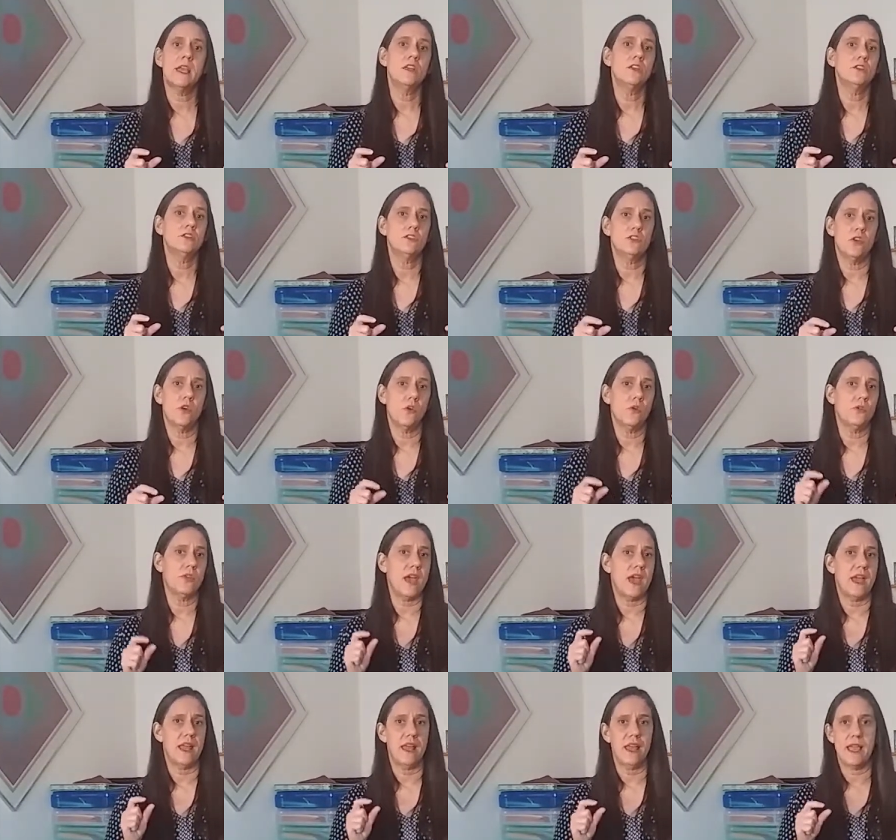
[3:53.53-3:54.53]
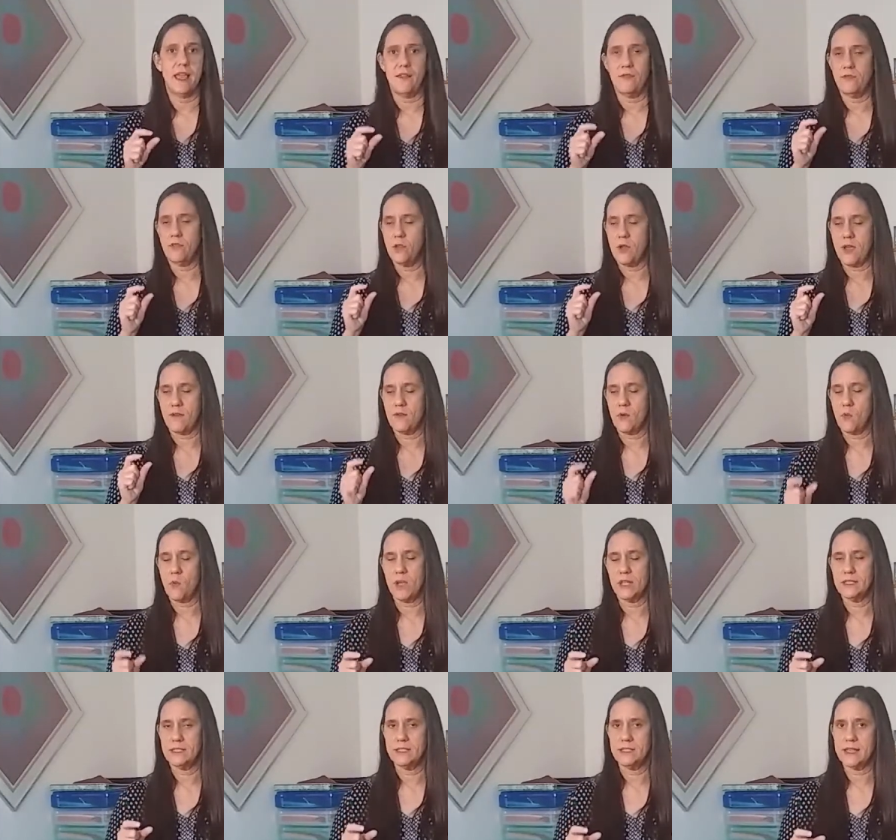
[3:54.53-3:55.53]
so that if you have a
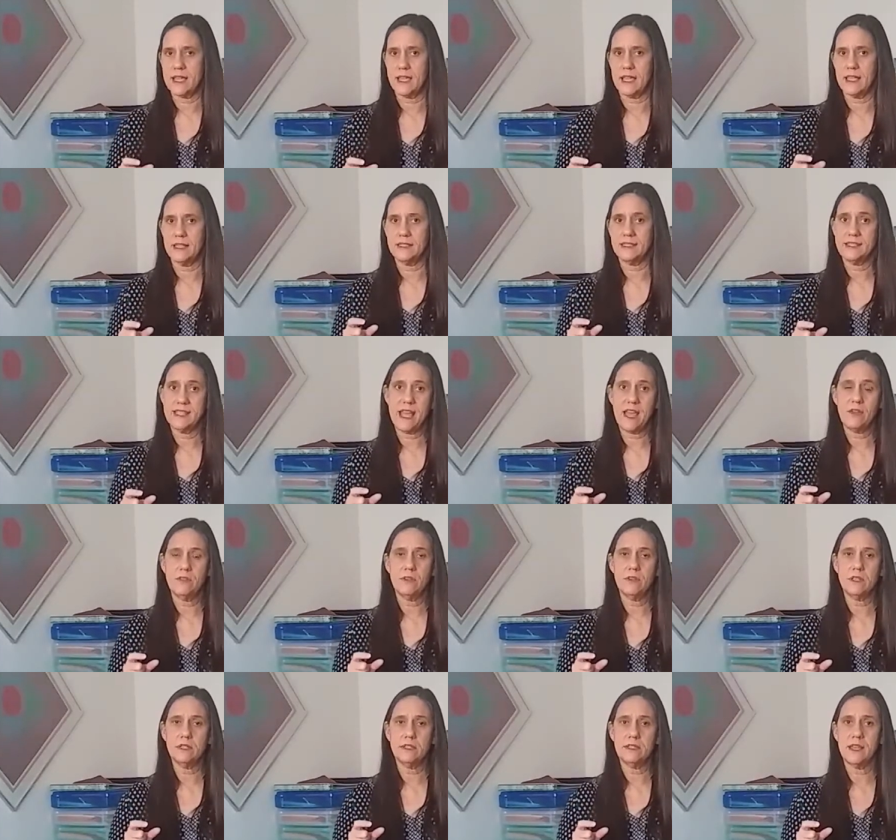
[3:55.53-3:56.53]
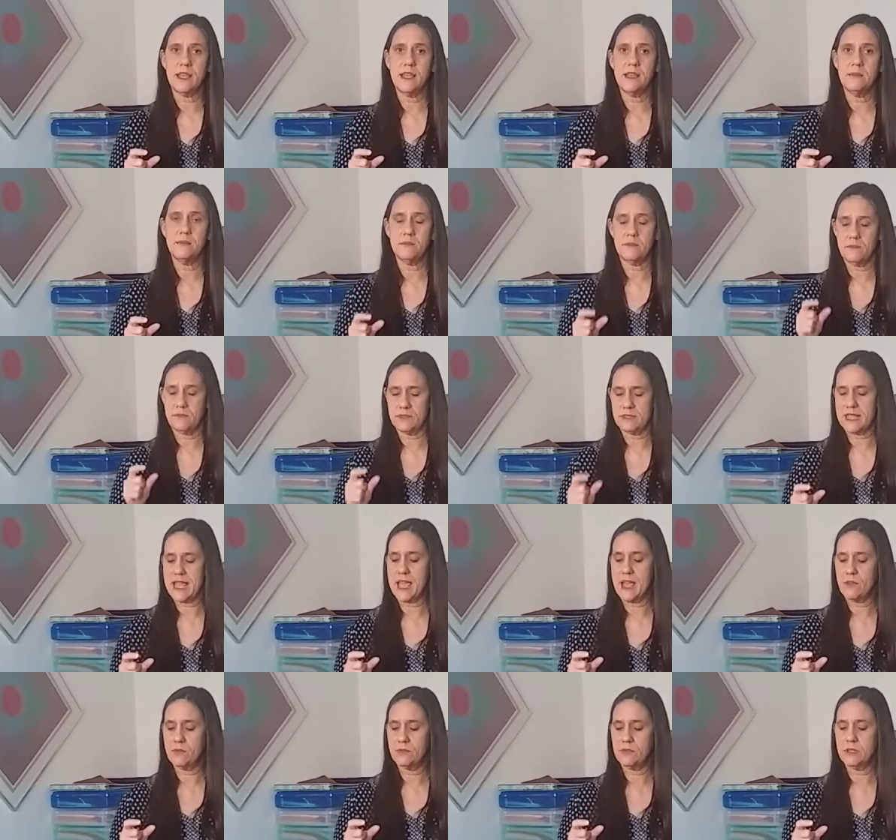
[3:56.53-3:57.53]
1 second sound
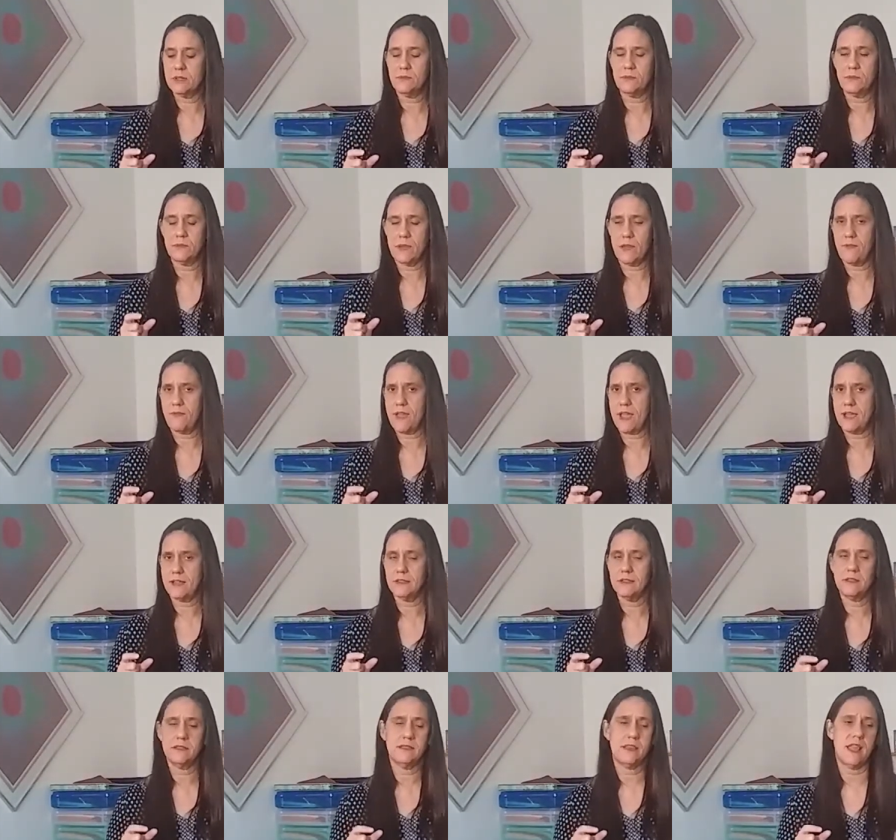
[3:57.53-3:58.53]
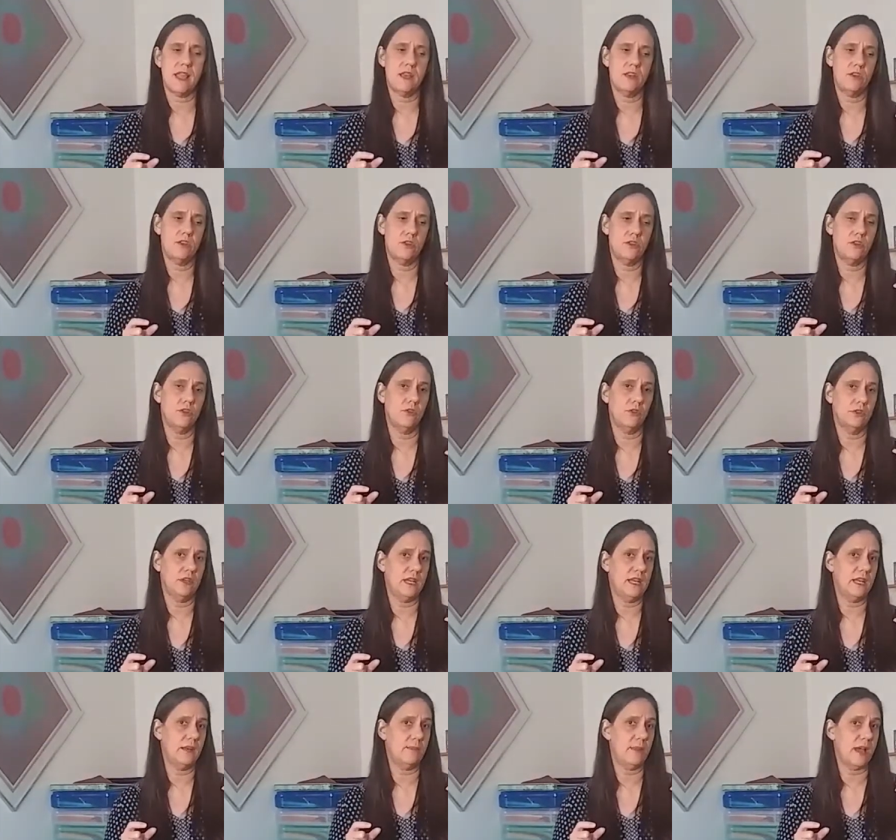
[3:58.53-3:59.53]
effect, then you'll
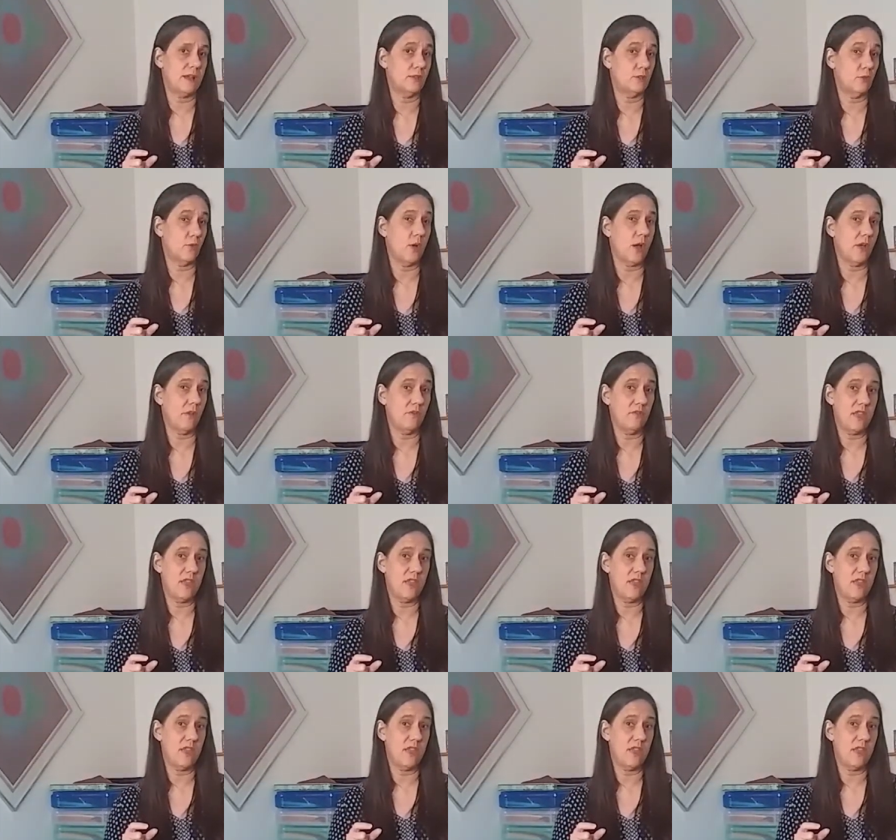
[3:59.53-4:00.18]
need about 12